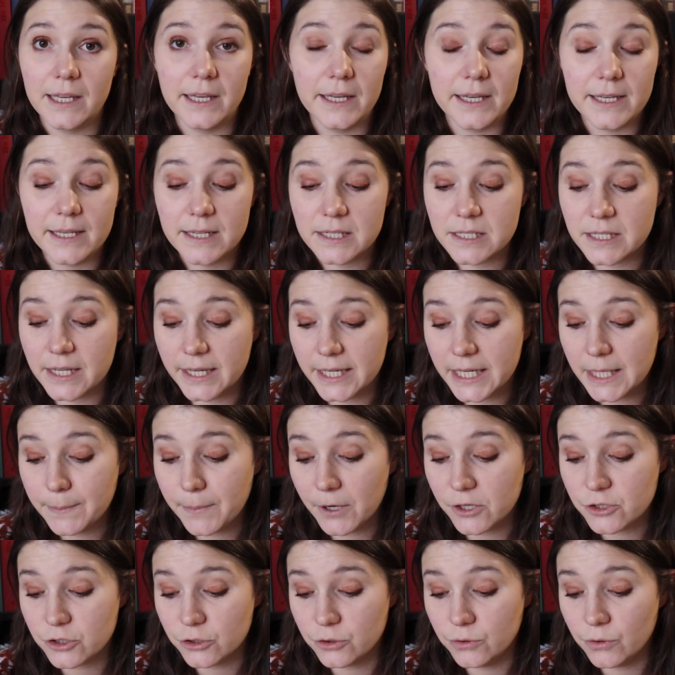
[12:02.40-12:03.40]
is Leigh
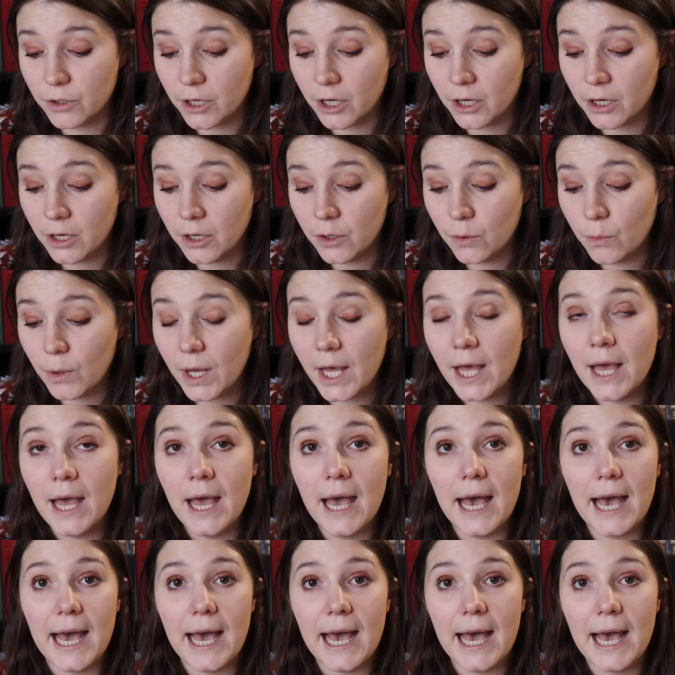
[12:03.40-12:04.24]
Bardugo